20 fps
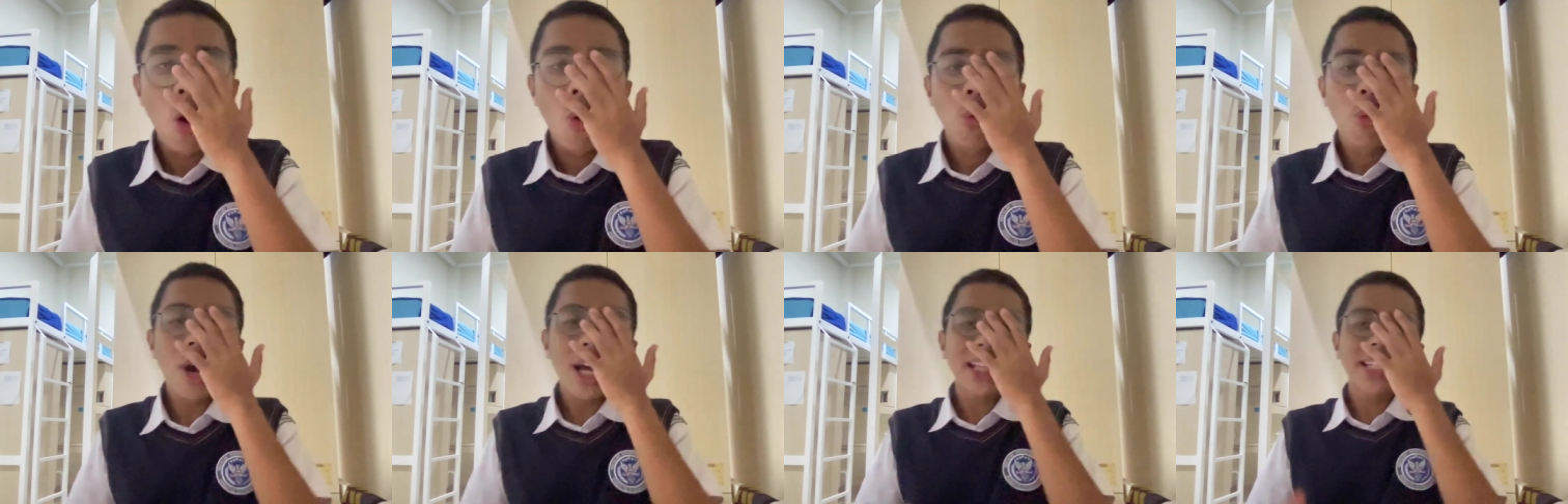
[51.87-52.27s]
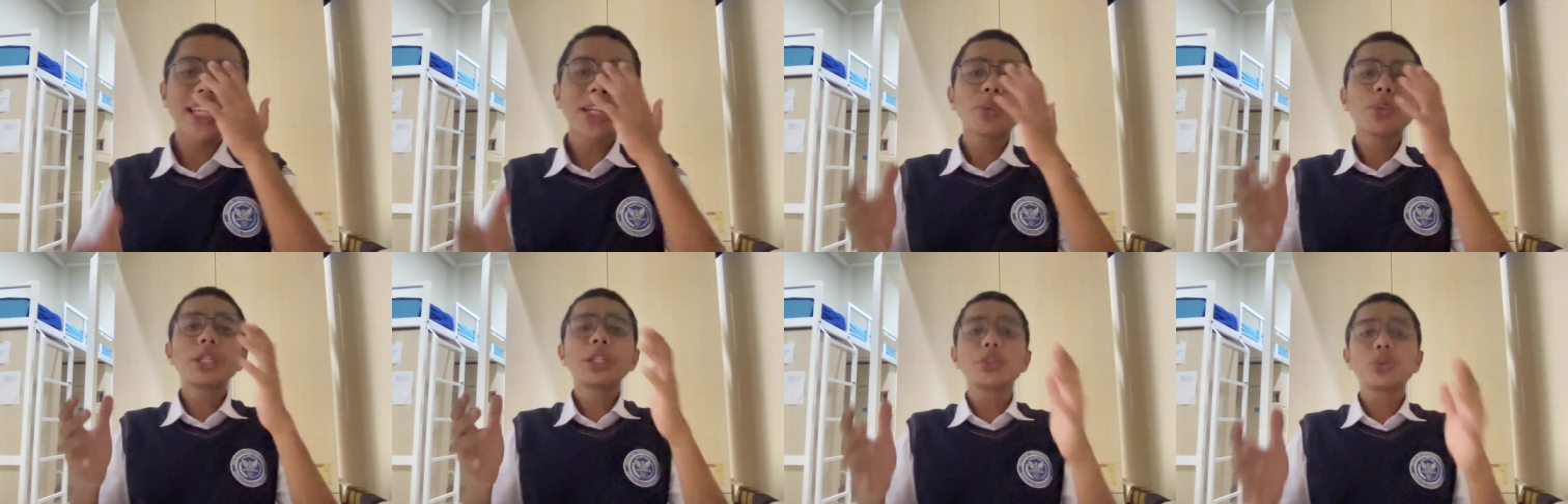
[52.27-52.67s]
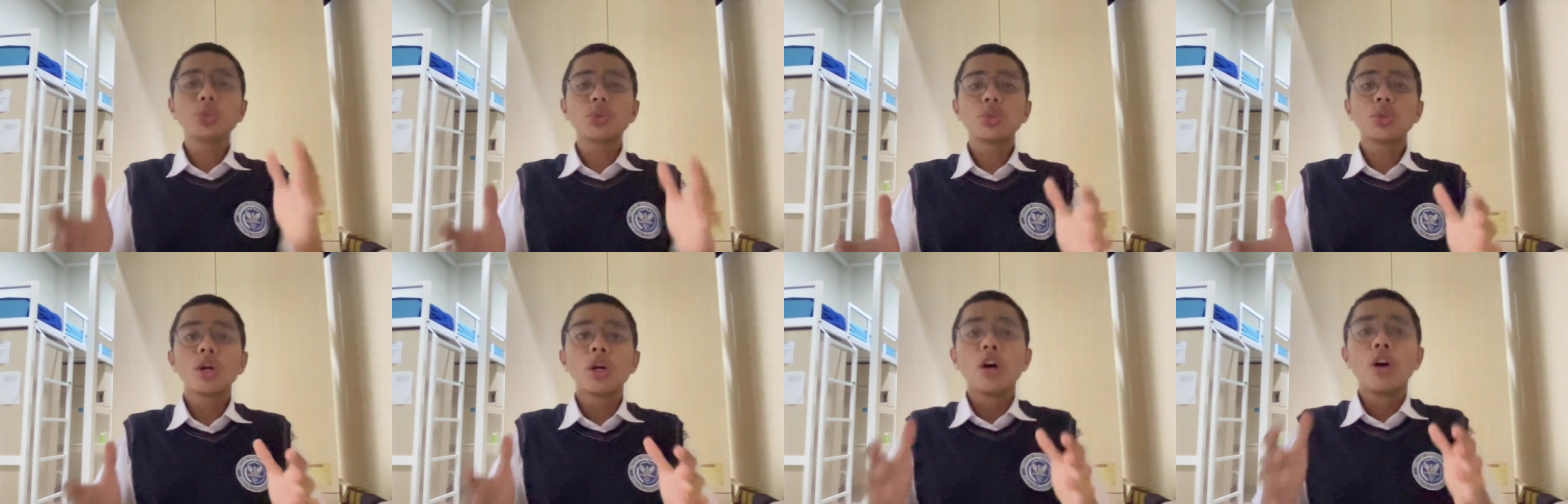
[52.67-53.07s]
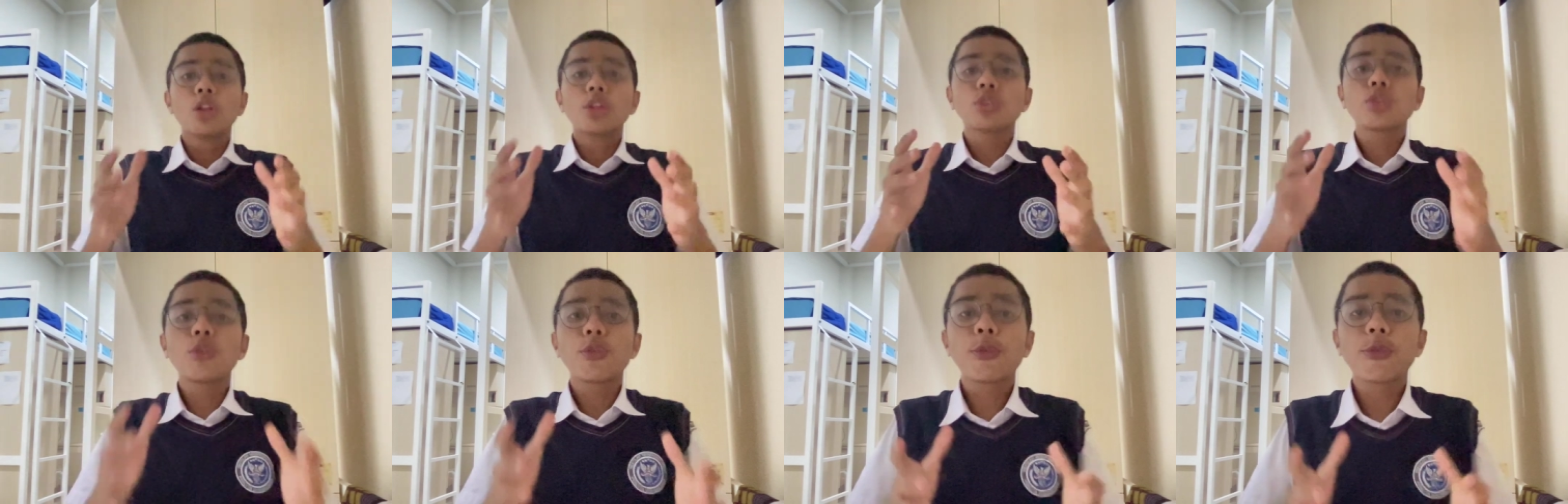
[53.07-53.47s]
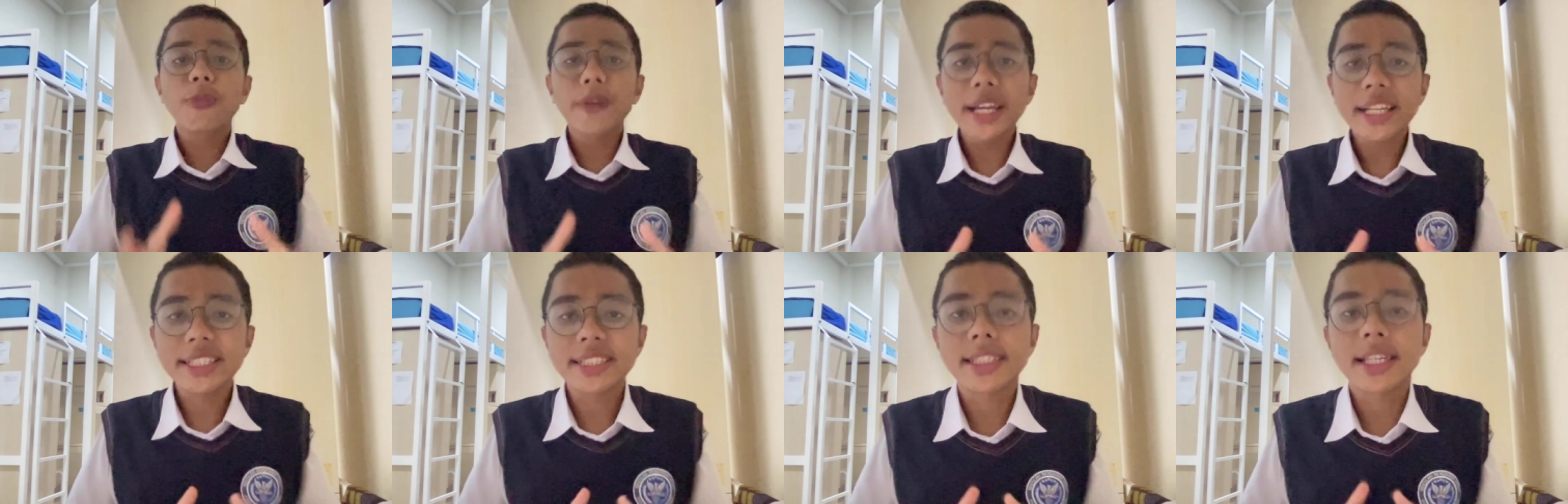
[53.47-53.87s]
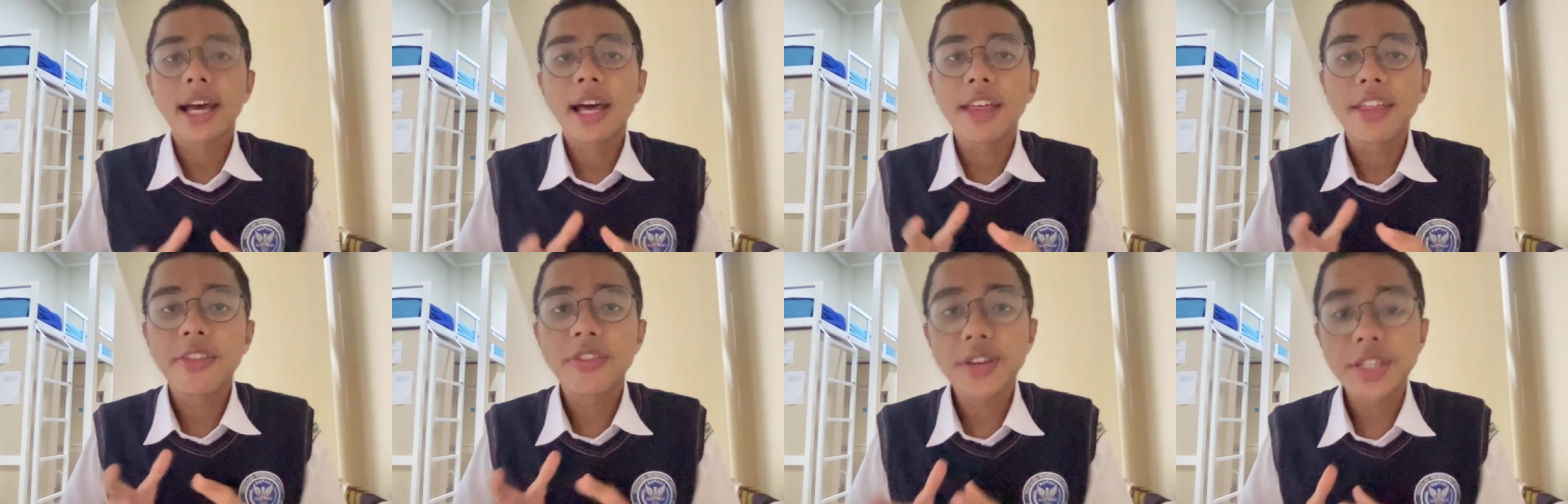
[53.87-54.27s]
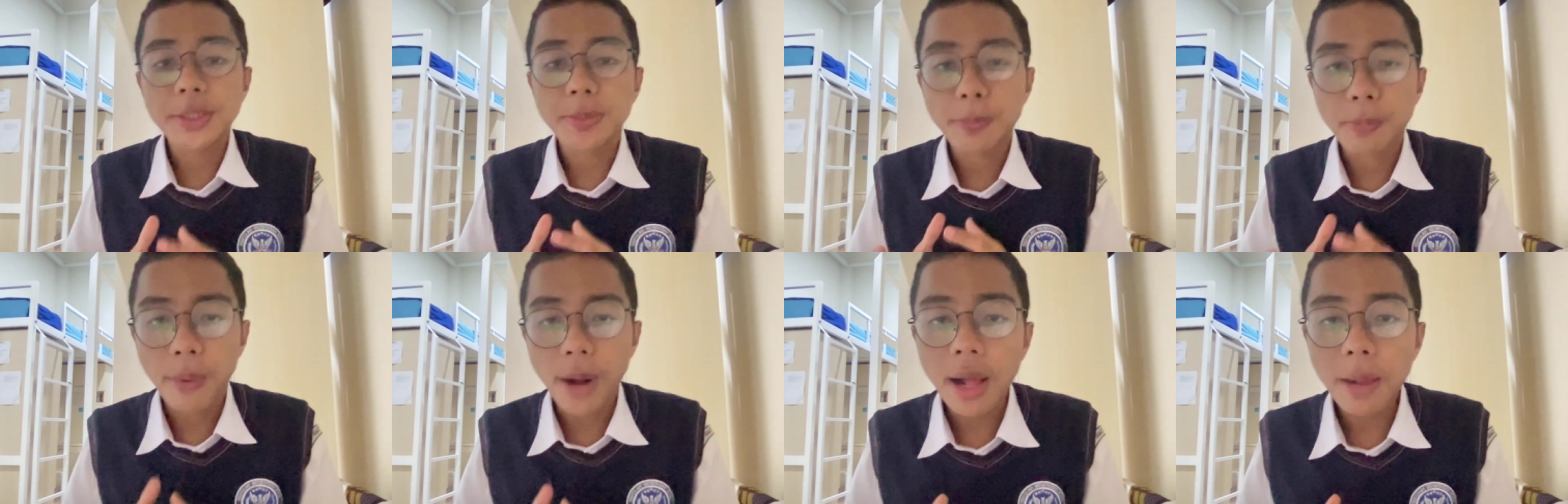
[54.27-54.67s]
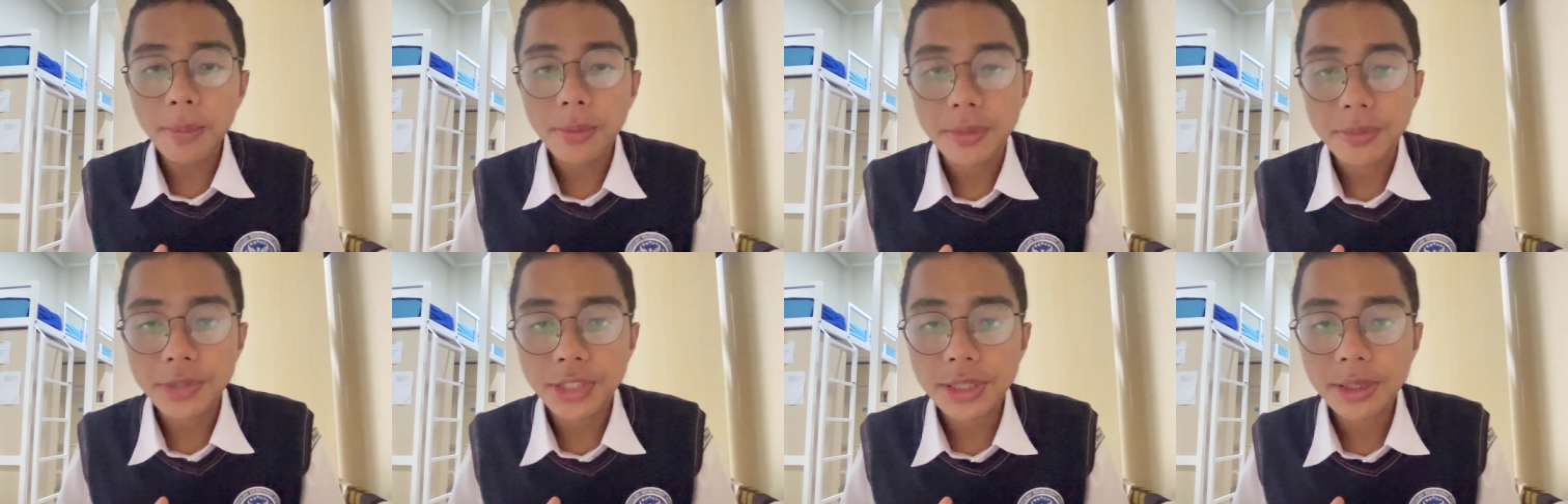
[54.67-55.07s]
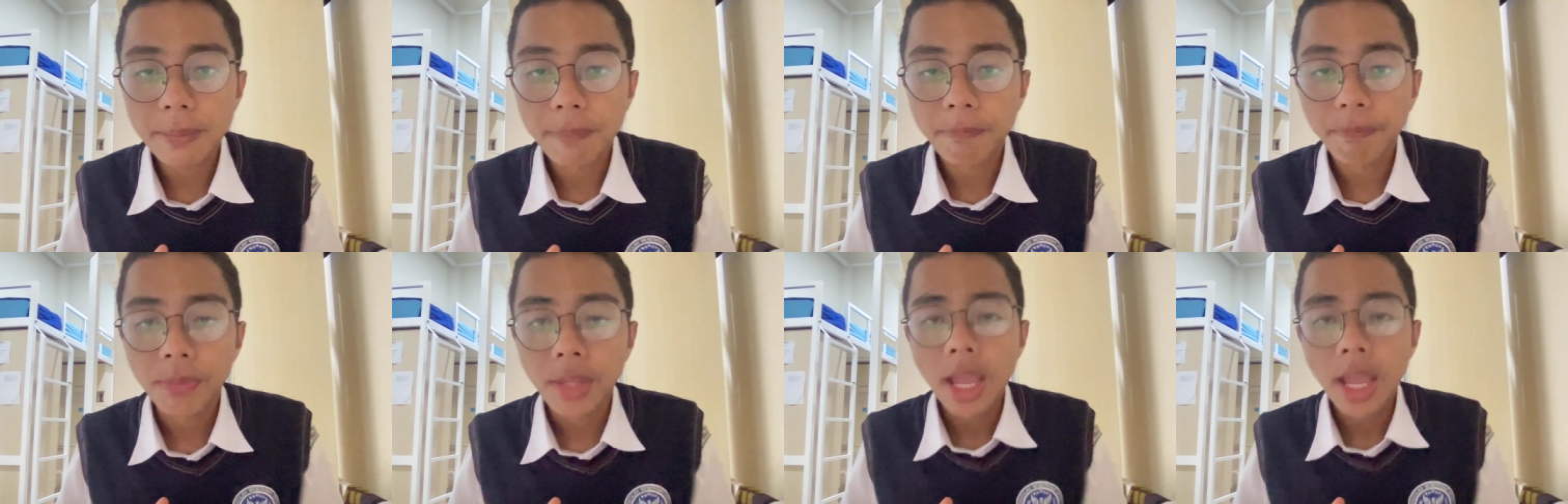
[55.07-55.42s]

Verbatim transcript: What can we do to fix these problems?